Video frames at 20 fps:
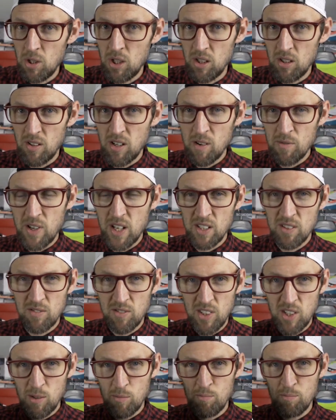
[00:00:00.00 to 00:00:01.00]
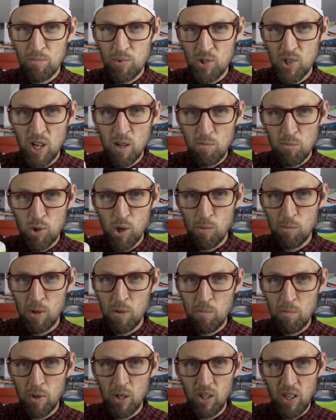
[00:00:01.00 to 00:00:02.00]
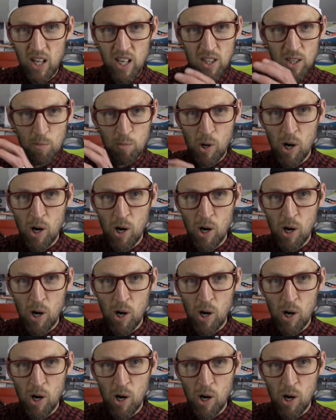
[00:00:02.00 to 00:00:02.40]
but I've had the same problem but in the